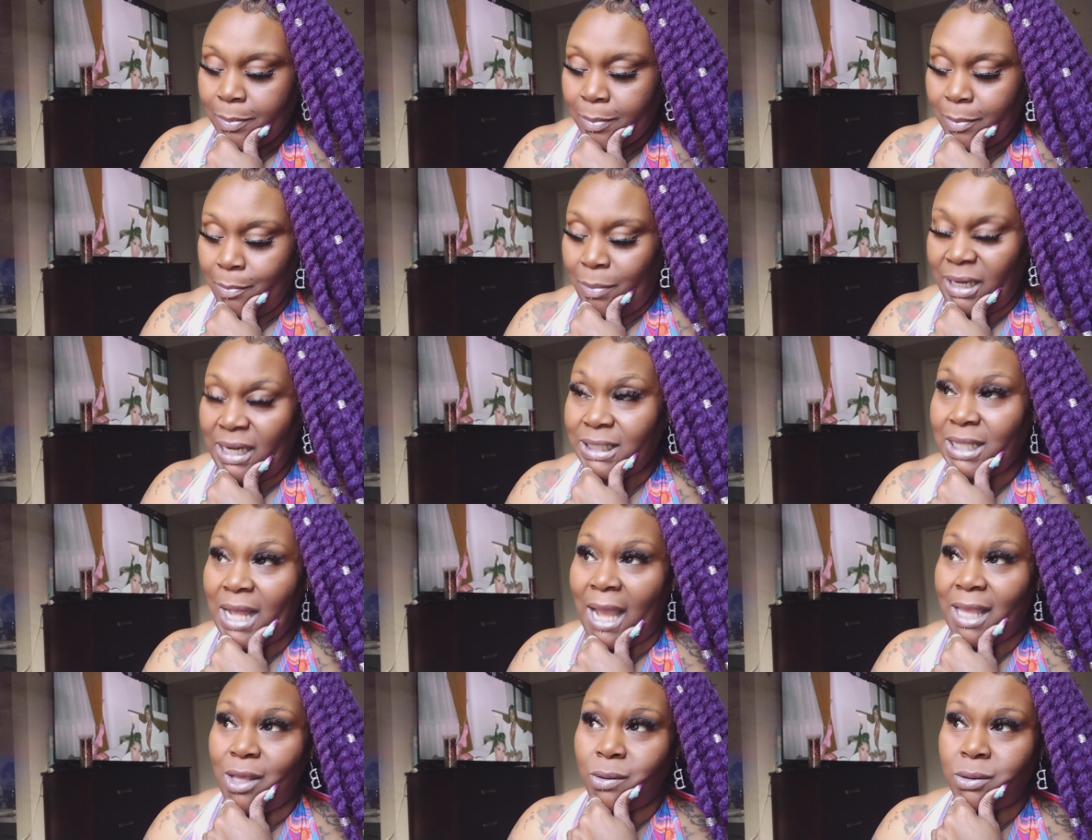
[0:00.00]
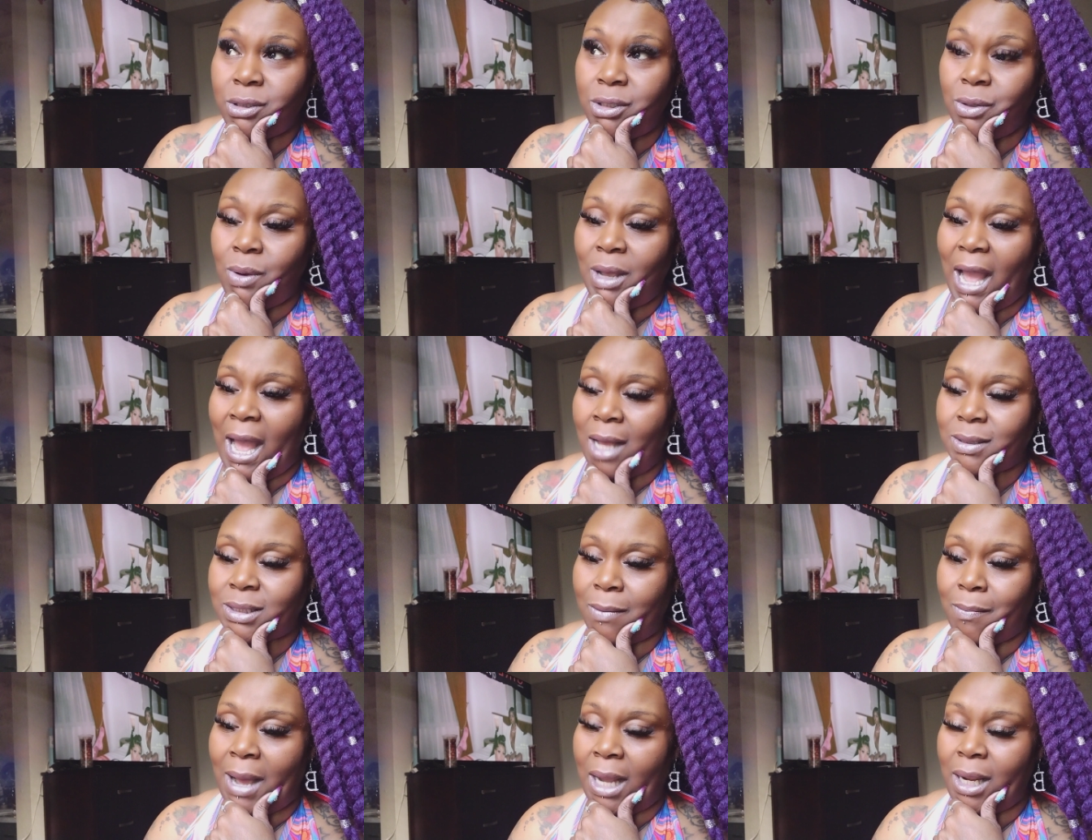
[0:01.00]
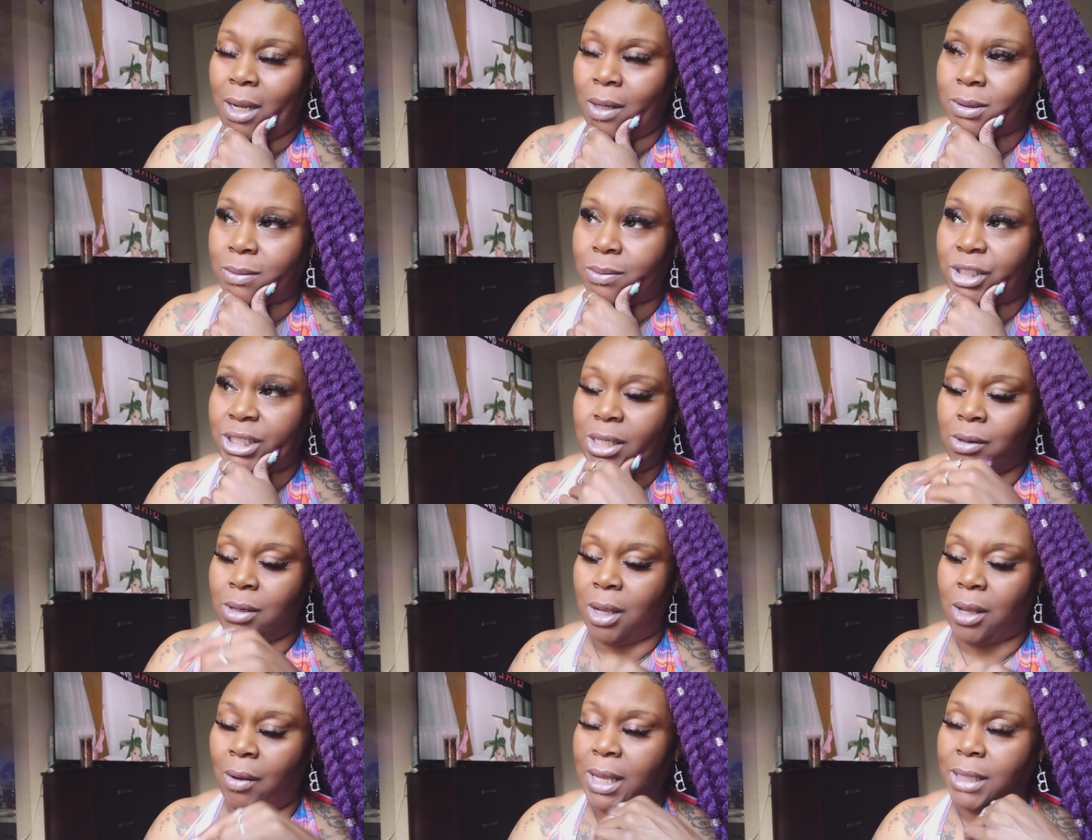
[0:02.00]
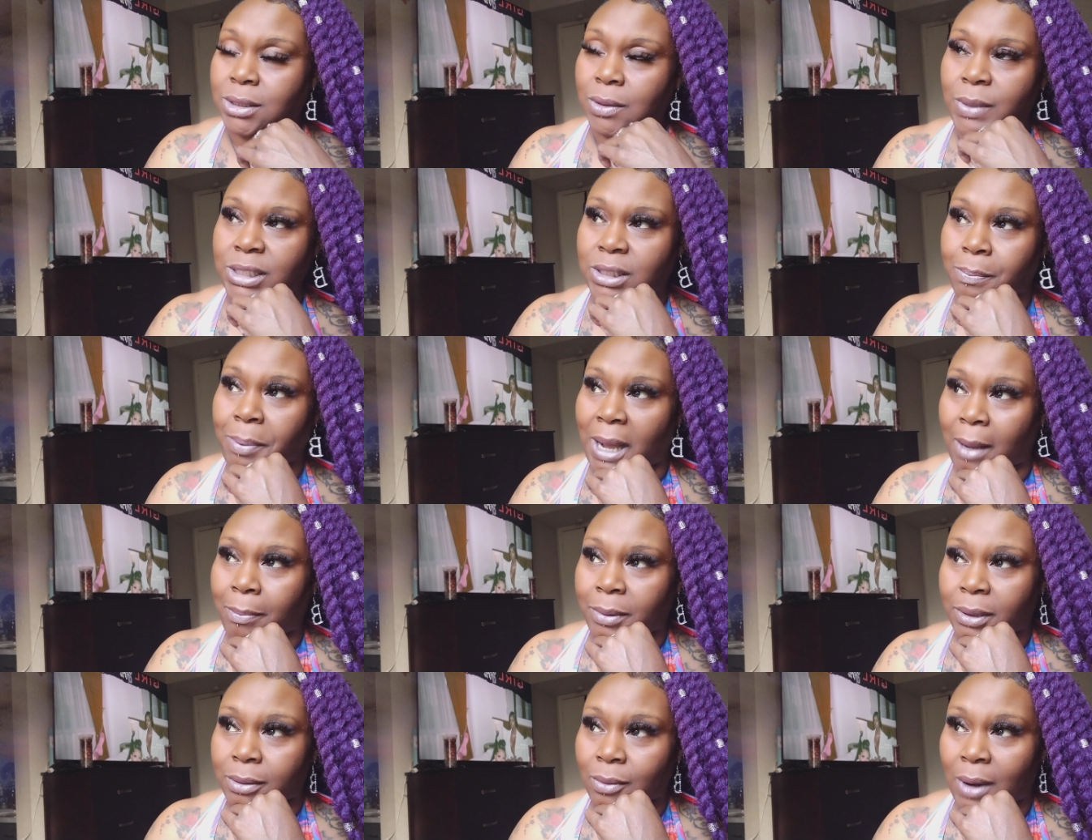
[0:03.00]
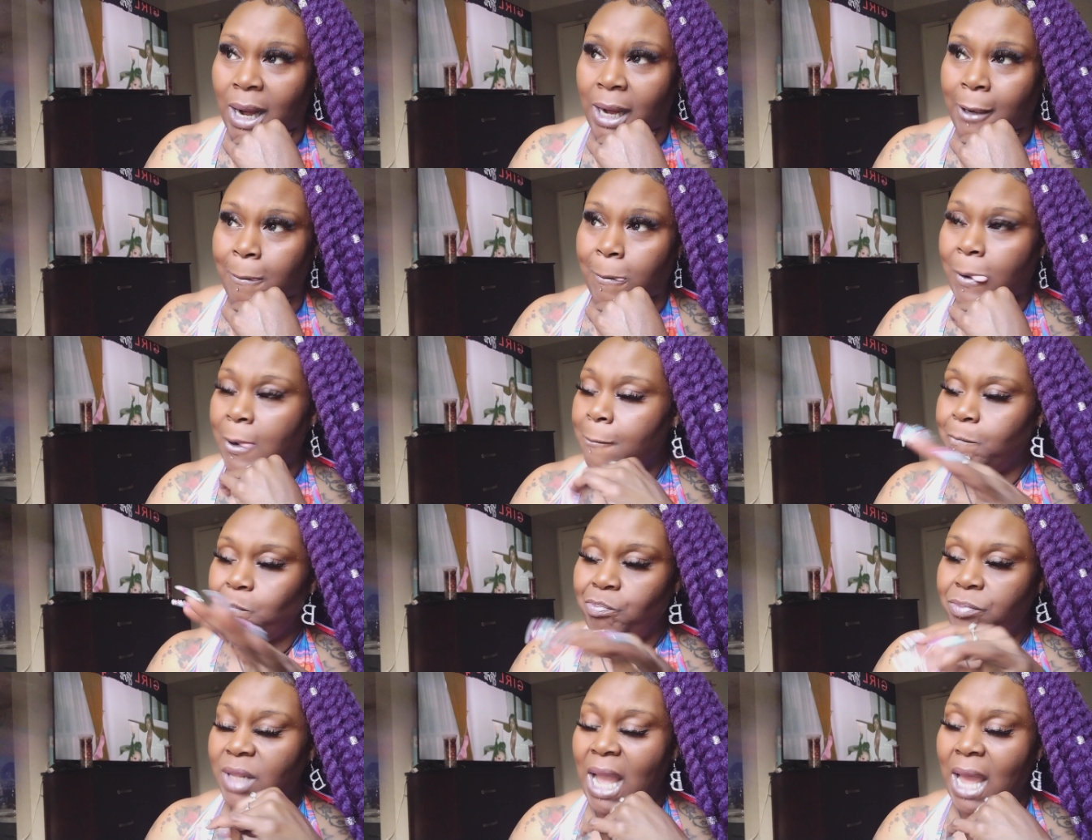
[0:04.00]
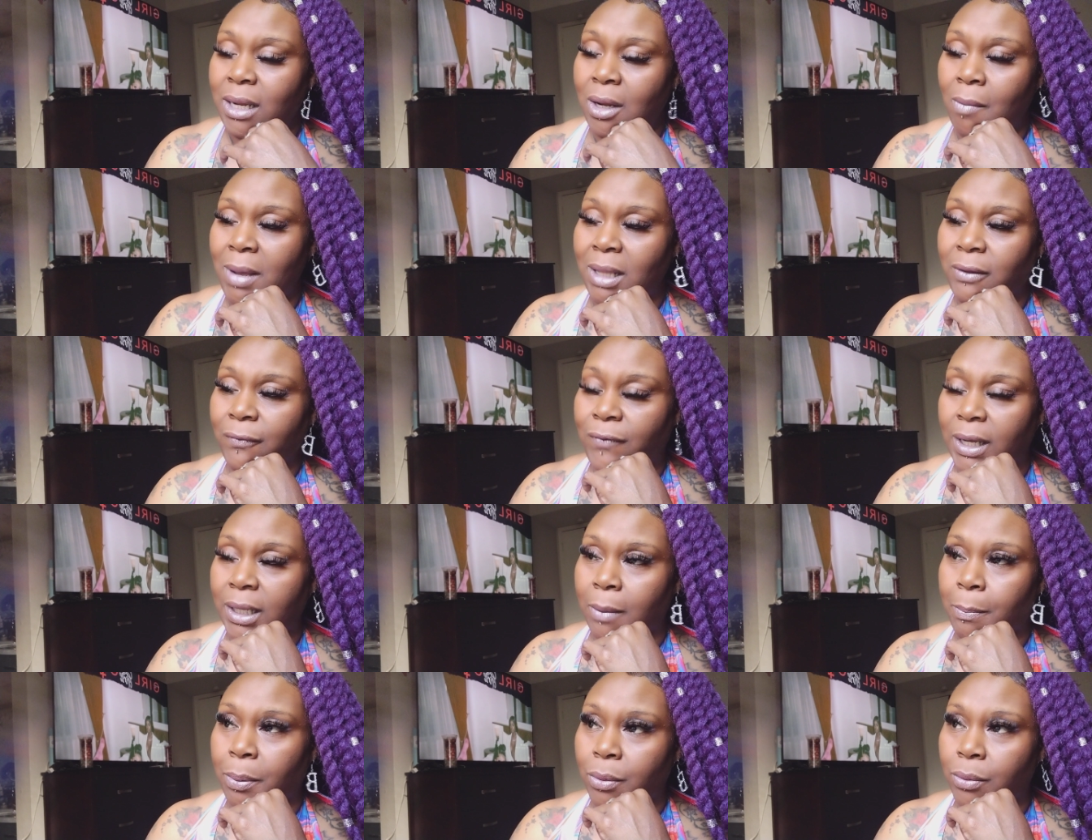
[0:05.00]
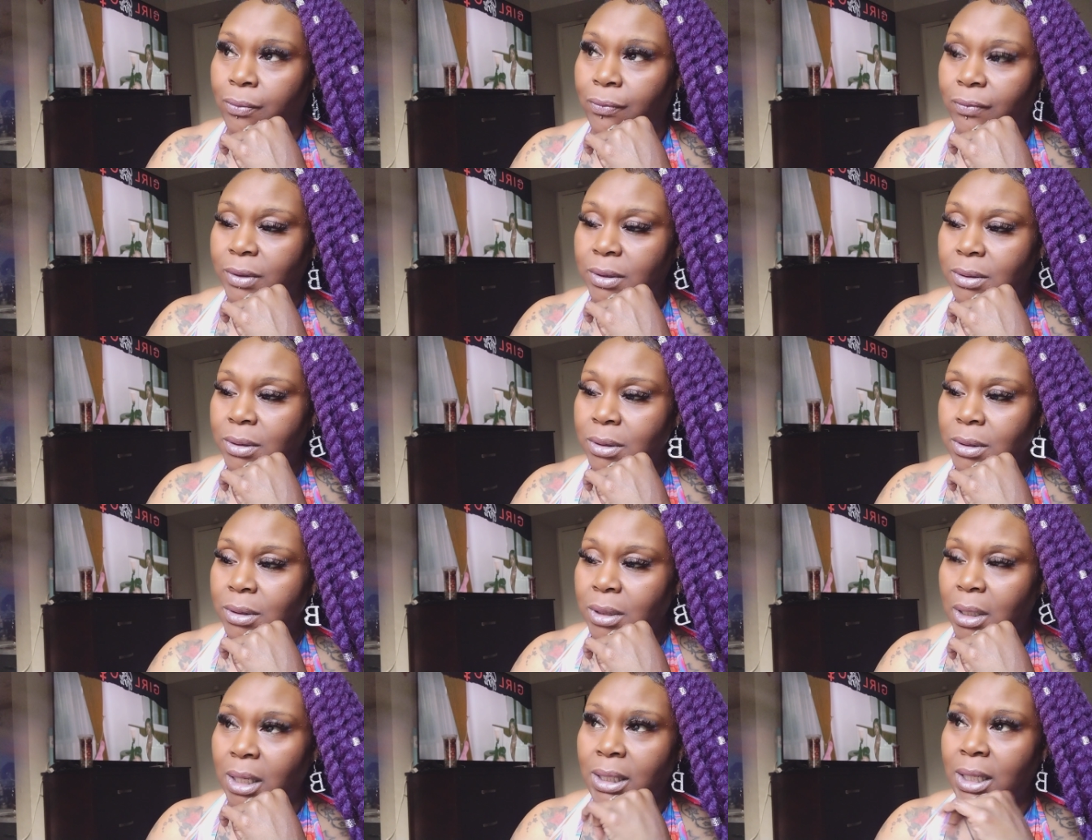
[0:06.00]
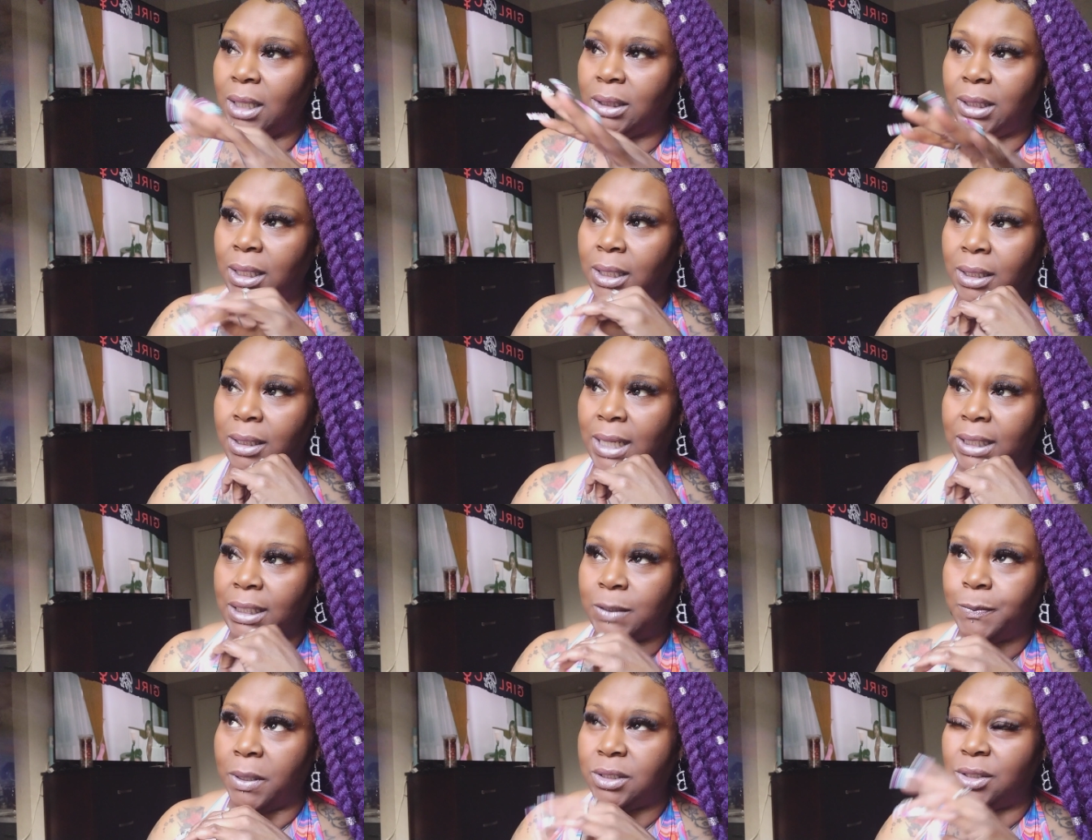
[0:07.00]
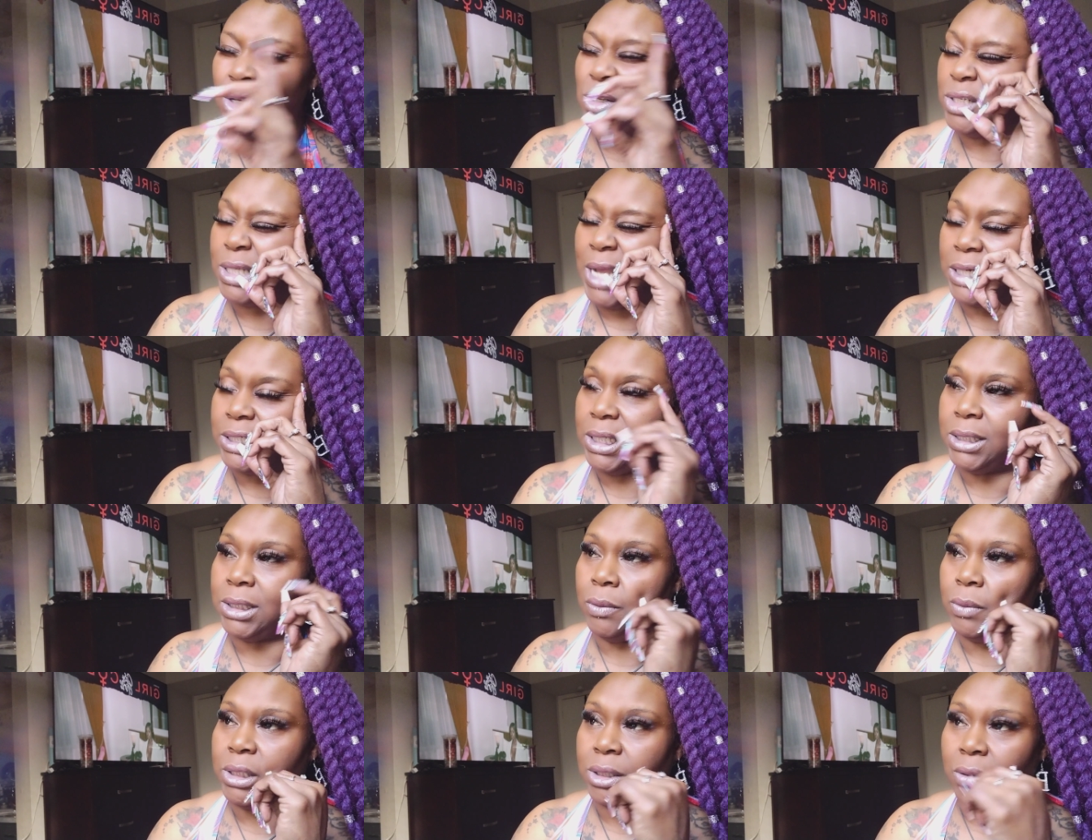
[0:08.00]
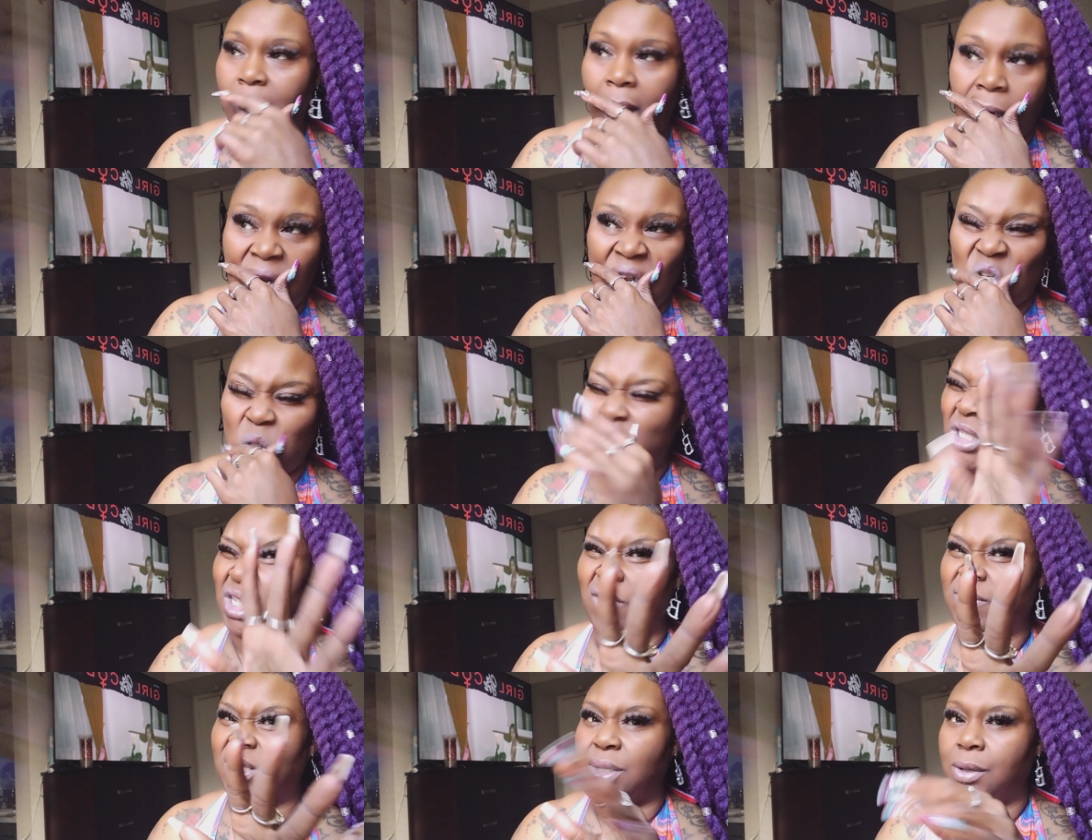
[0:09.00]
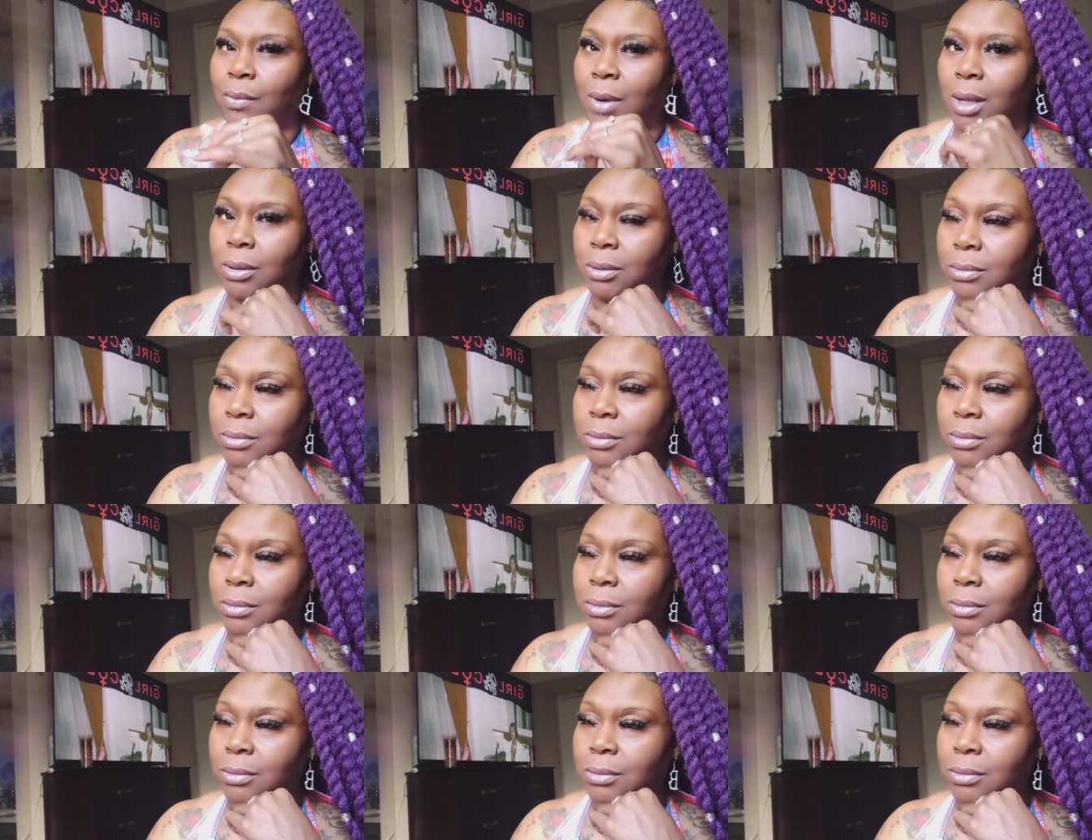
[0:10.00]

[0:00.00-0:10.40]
but it's like you you call somebody on some shit, you know your intuition popping, right? Got no motherfucking proof or nothing that this person you just got your intuition right. Intuition never steer you wrong.